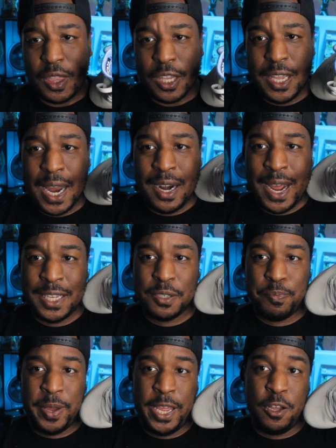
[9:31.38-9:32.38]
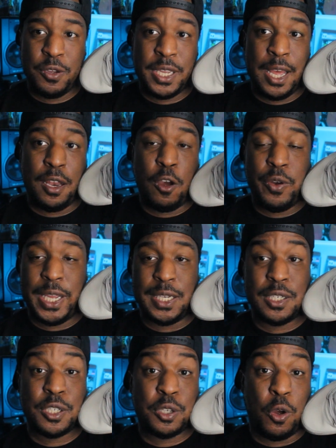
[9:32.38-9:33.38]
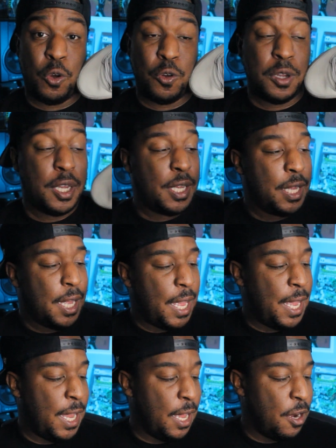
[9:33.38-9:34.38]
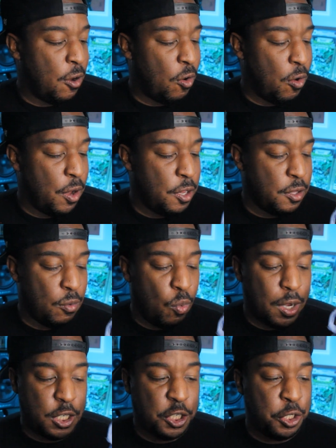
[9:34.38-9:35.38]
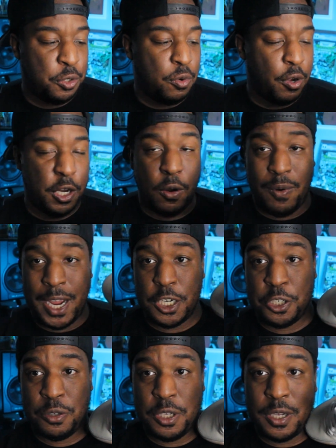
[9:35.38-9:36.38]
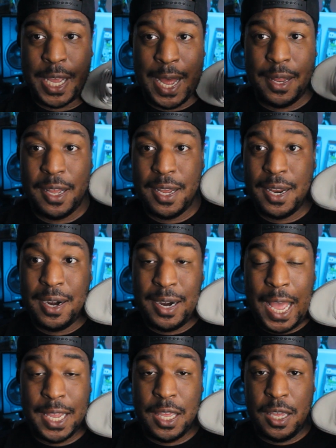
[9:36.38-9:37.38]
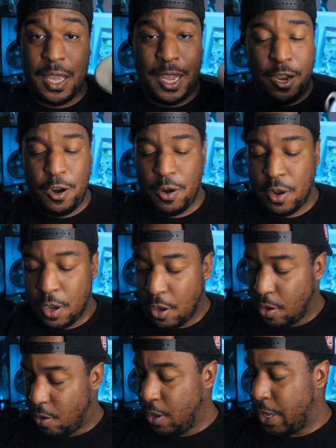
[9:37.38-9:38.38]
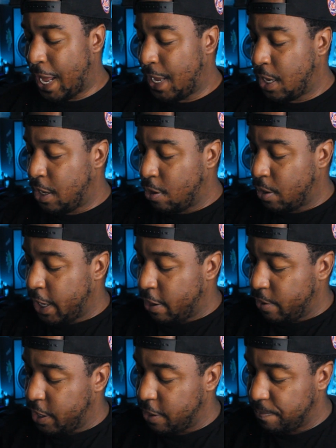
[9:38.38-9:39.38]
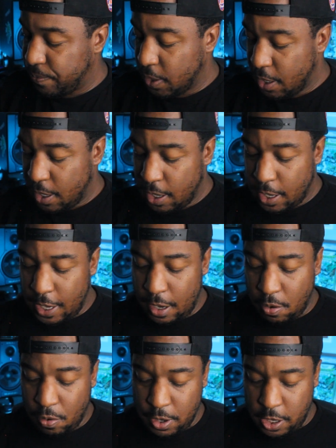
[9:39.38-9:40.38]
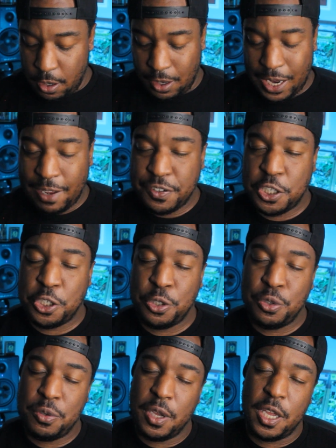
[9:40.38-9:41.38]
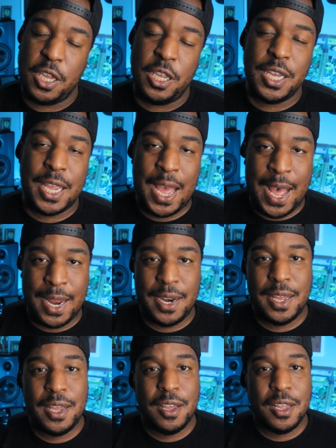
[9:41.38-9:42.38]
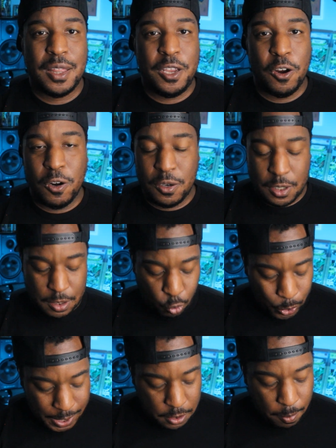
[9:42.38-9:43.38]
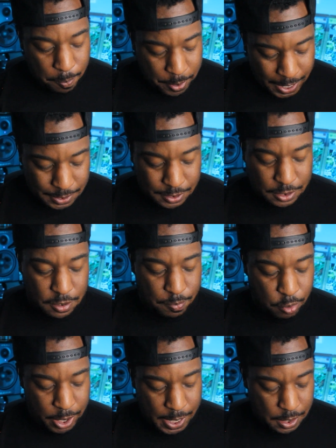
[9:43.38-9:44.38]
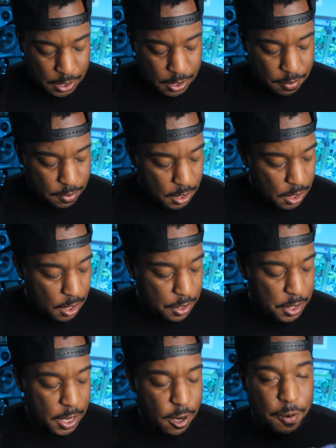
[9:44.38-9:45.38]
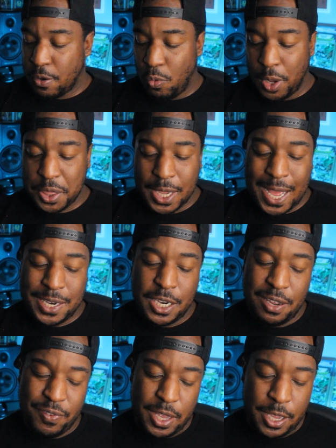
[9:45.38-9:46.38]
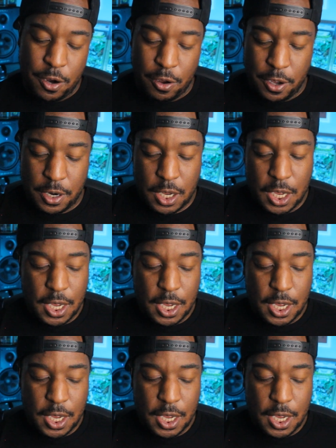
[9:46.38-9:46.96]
you got a nice pale yellow insole. And on the one shoe, on your right shoe, you got Nike Air on that heel area. And on your left shoe, you got your We the Best branding there. One thing I didn't even hit on